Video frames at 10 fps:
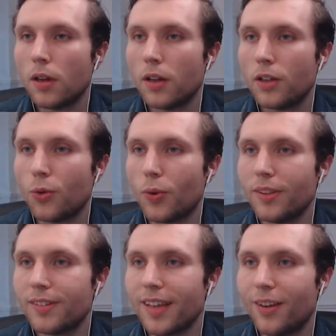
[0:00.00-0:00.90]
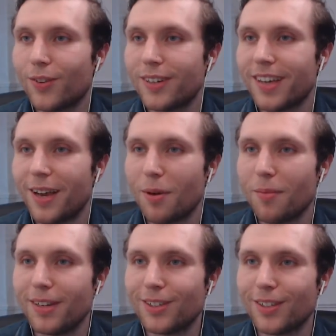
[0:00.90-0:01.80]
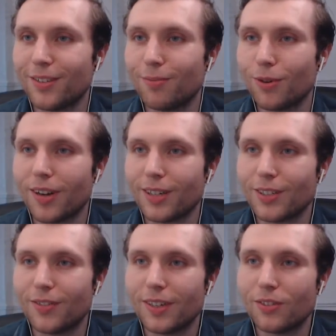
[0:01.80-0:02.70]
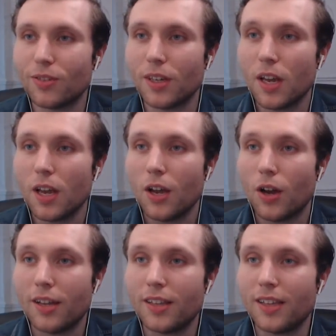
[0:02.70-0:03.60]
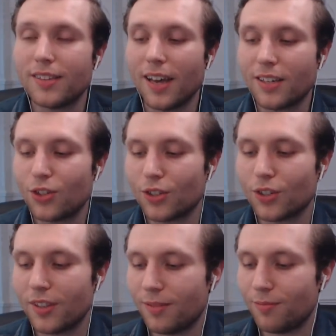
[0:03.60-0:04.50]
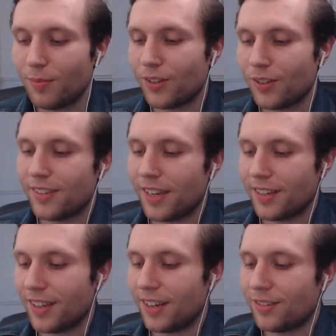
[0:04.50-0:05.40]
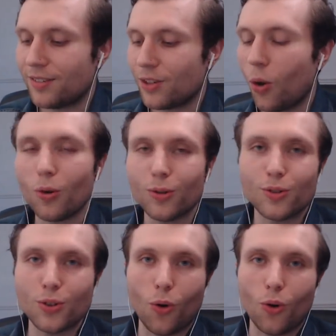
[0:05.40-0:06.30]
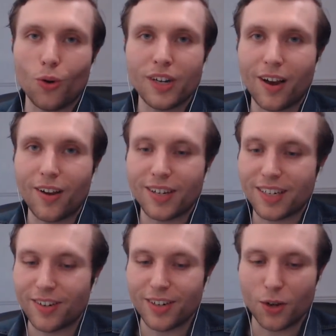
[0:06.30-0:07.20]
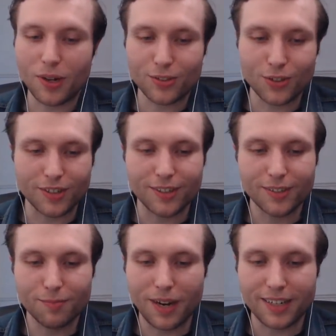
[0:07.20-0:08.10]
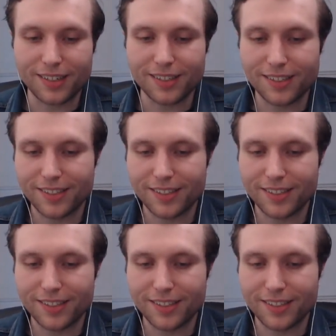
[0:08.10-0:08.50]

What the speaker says: You wince every time I mention the progression of history. Is that just because it calls your character into question, Magnus?